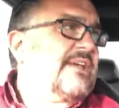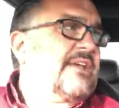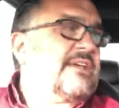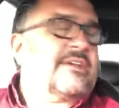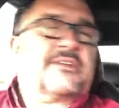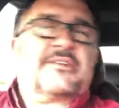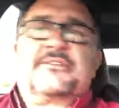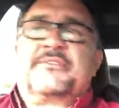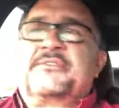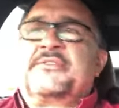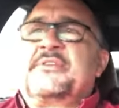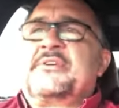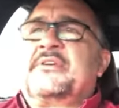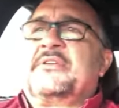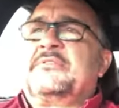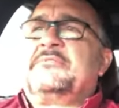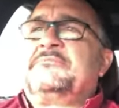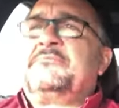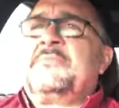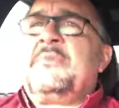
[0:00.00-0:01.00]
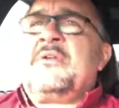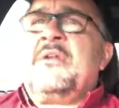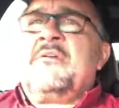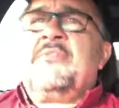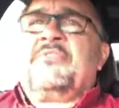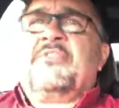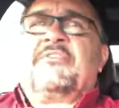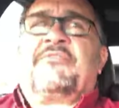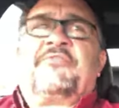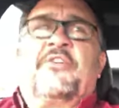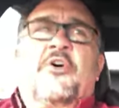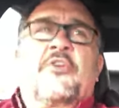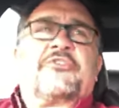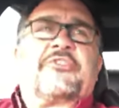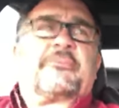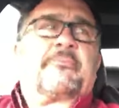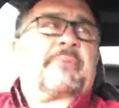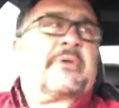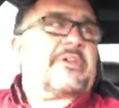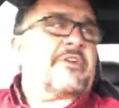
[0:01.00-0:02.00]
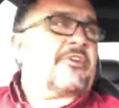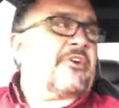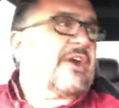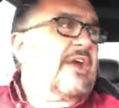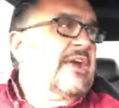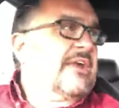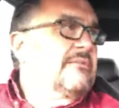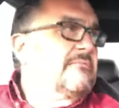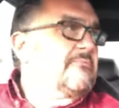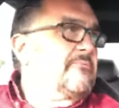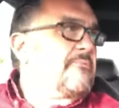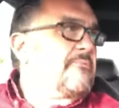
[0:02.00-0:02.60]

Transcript: and the folks have been great,